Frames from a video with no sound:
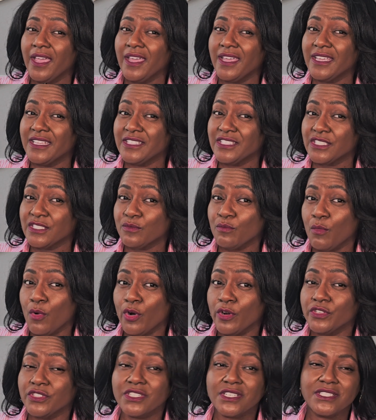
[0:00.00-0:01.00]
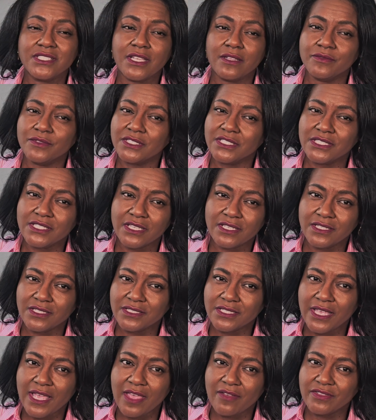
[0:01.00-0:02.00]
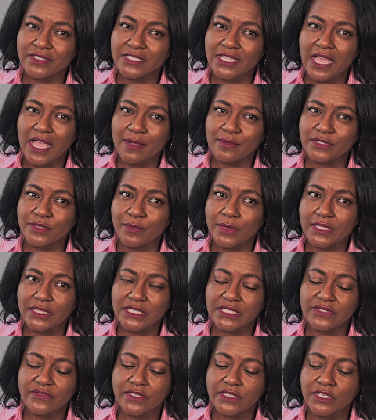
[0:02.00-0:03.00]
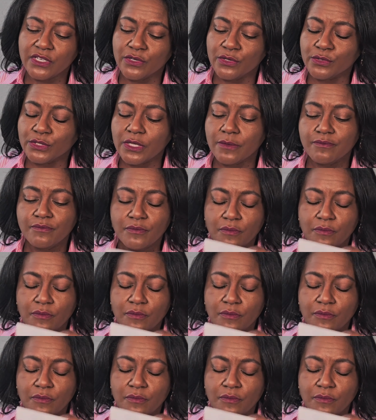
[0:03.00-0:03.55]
It's March because I'm just getting to having time to make these videos.